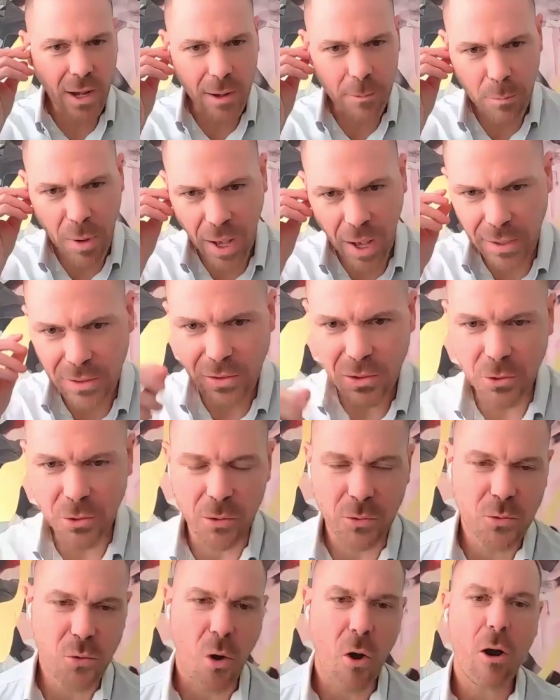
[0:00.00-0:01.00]
got back to
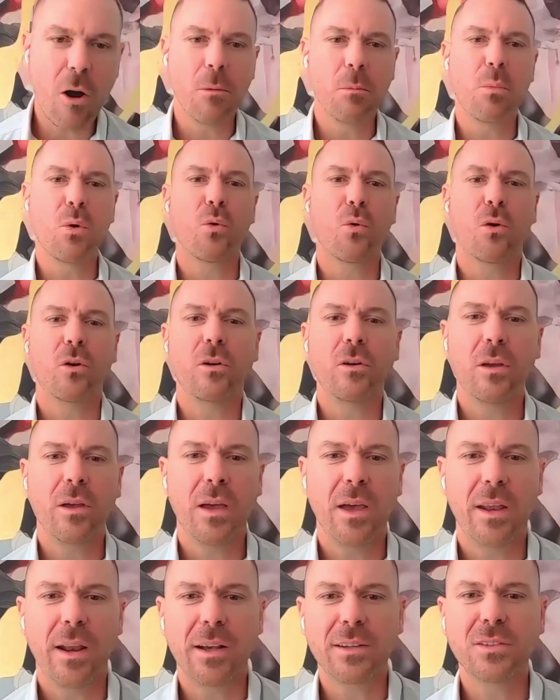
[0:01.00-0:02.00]
the drawing board
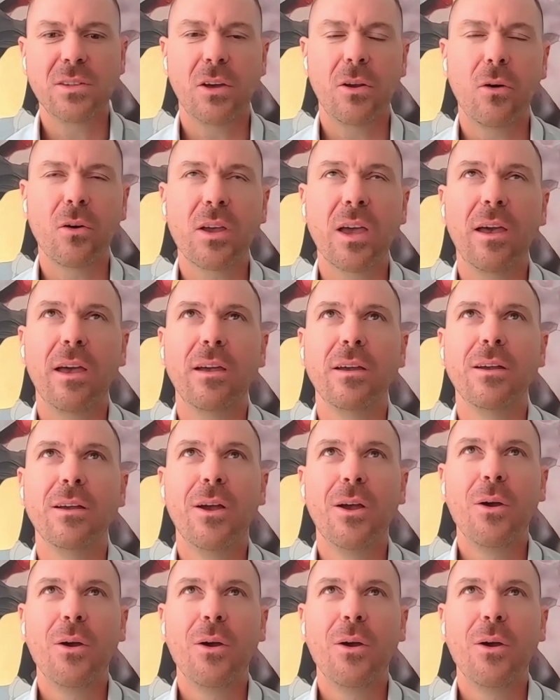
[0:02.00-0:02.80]
and I said, okay,